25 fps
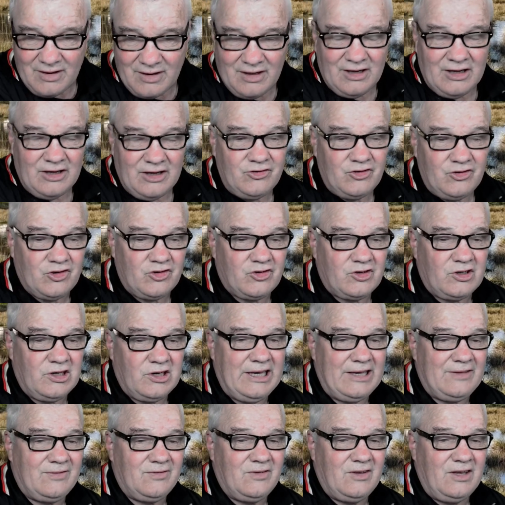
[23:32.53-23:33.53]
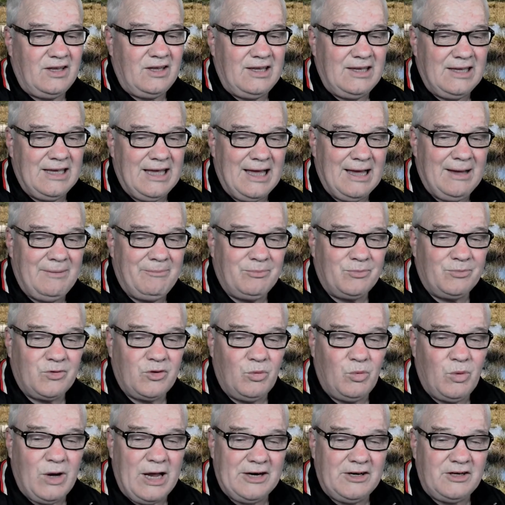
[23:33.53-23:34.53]
just let the
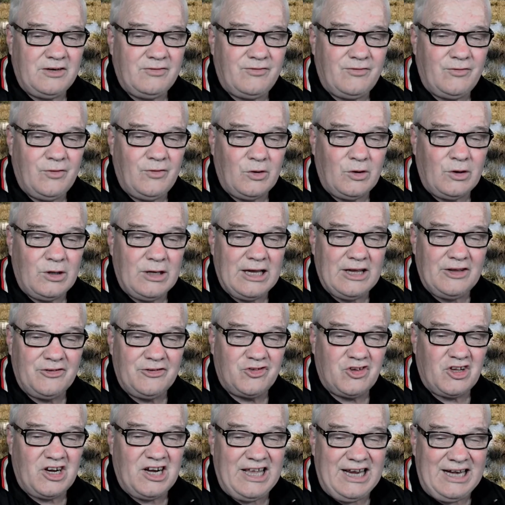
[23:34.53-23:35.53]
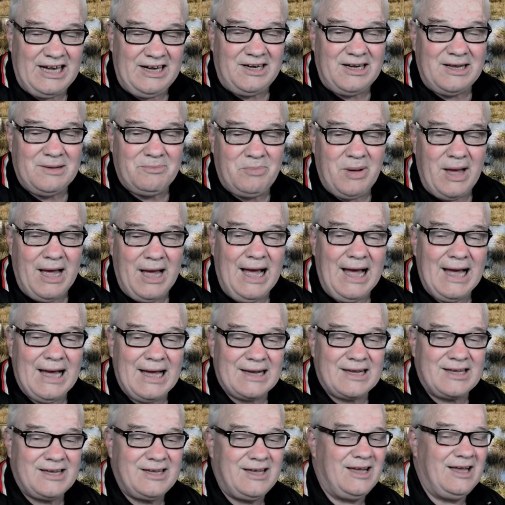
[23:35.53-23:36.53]
wonderful Zealandia
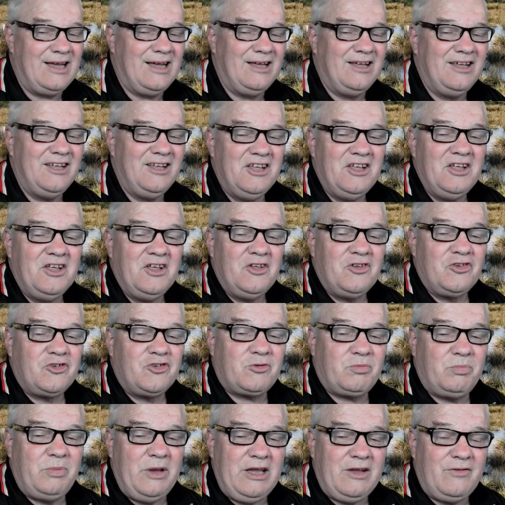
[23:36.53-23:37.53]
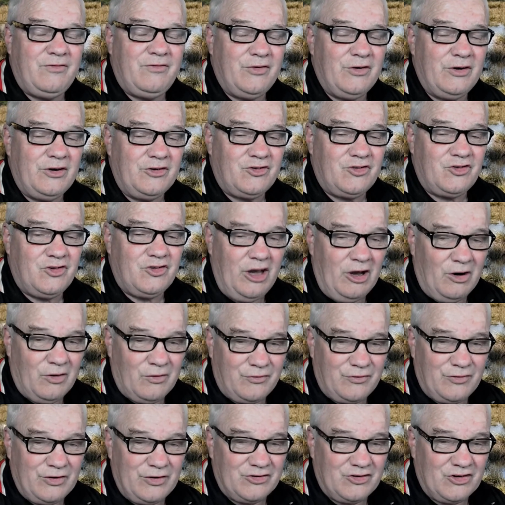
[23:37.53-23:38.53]
Park speak for
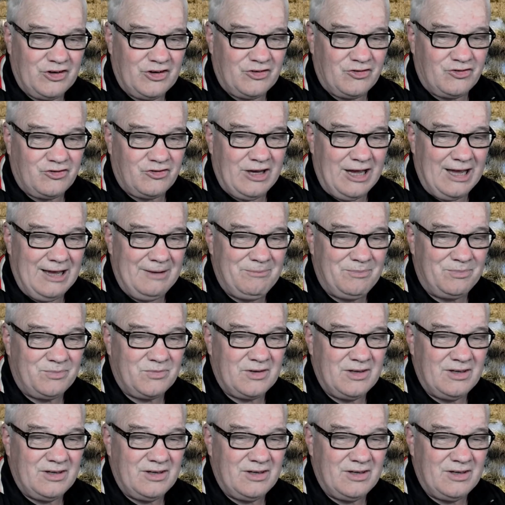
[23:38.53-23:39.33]
itself as it on